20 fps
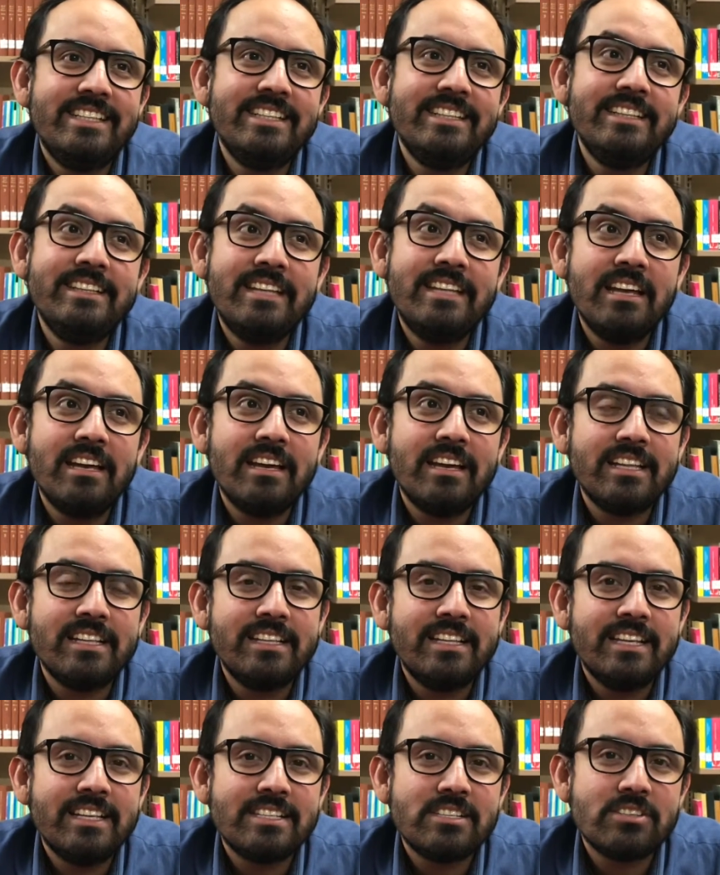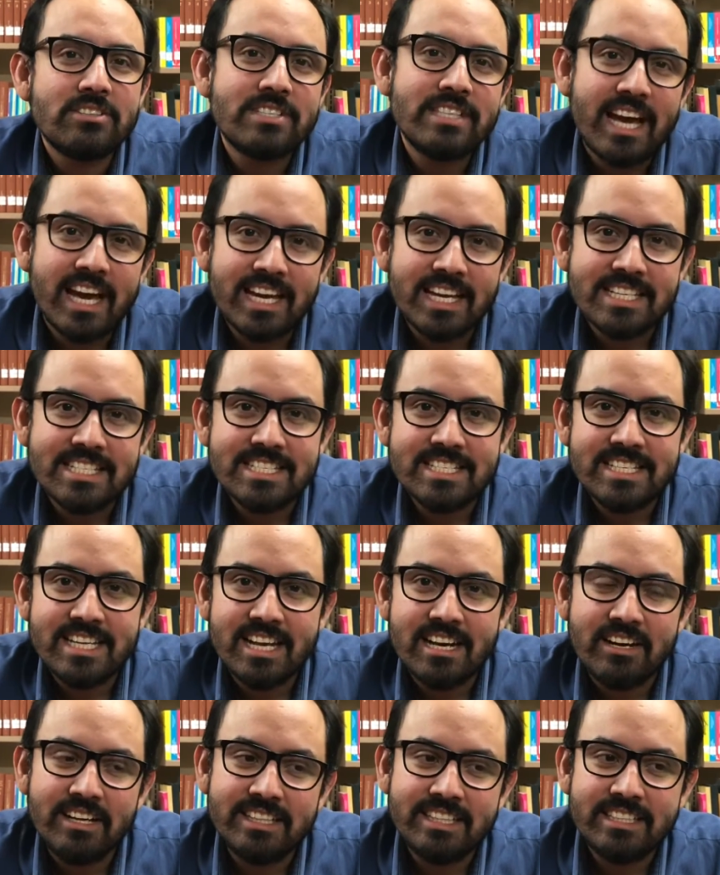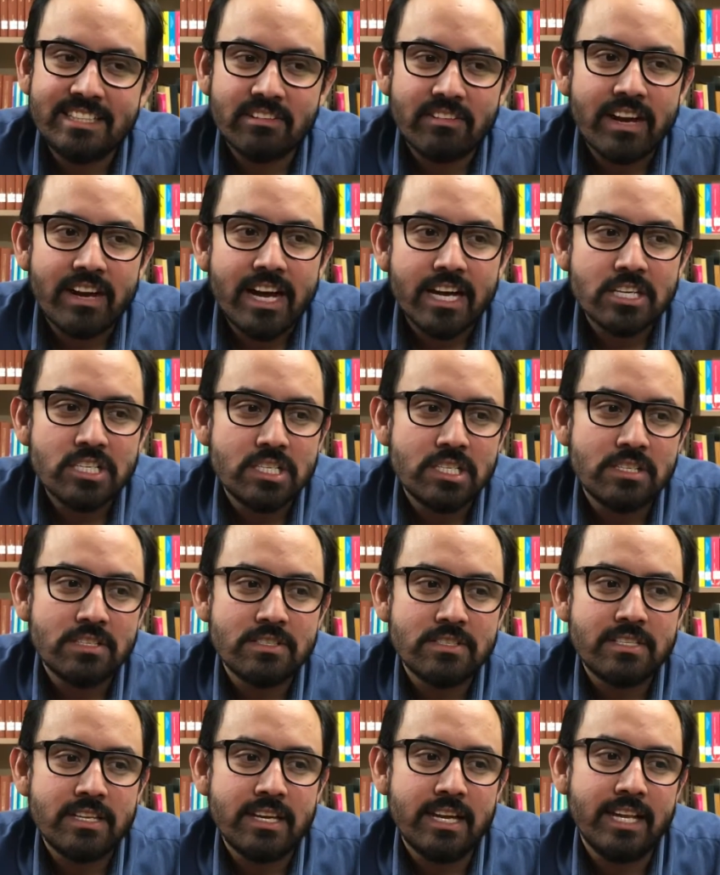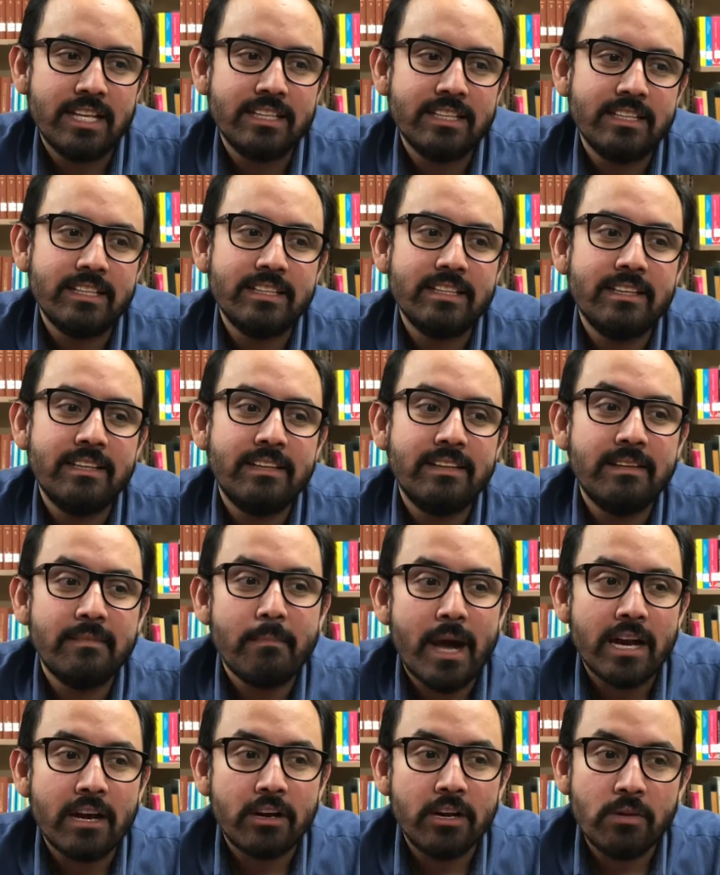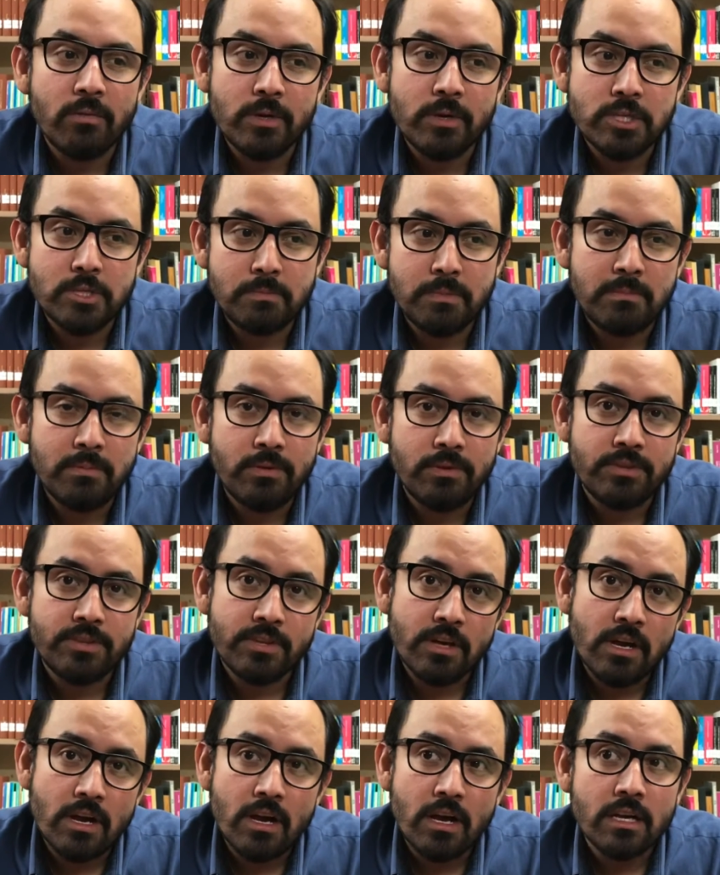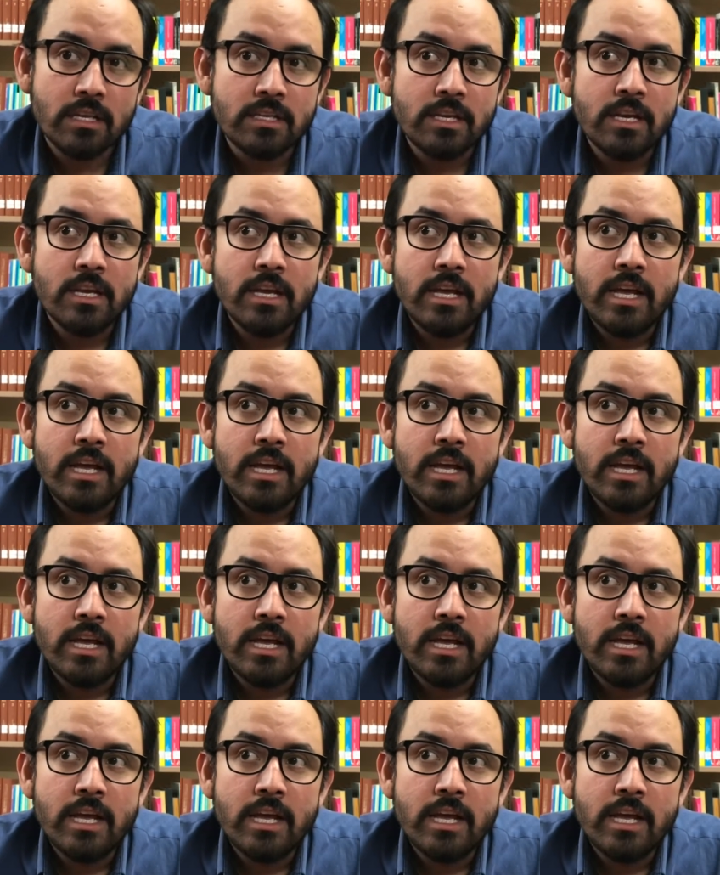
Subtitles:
the society there, and interactions, and the manner in which people thought,